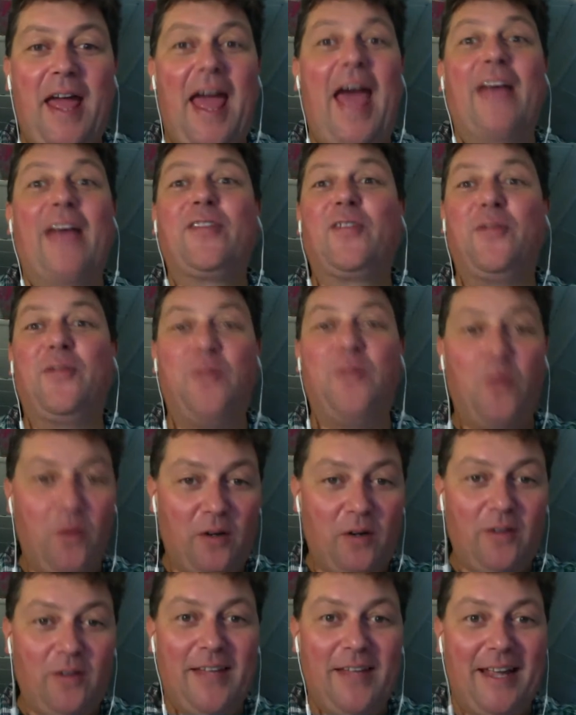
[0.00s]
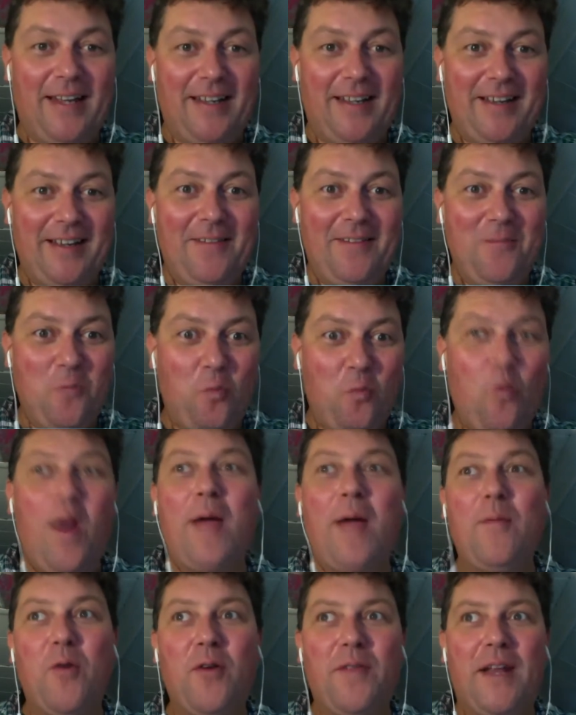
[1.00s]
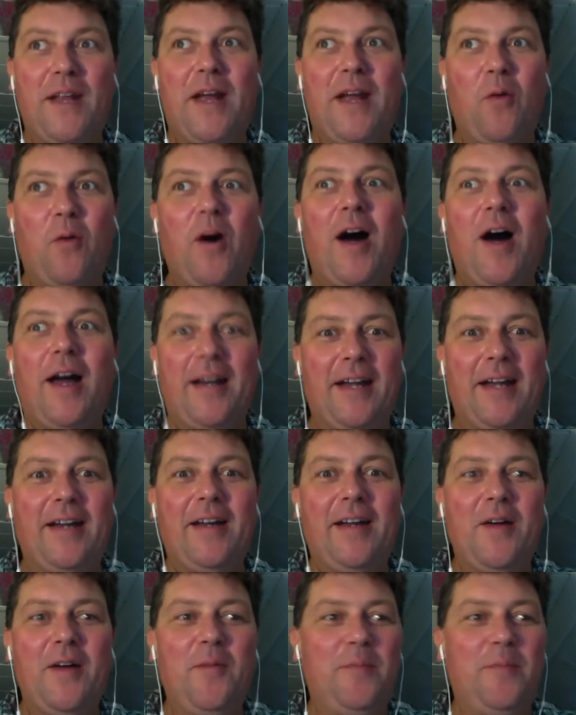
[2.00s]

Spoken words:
ask for, like way more than I wanted.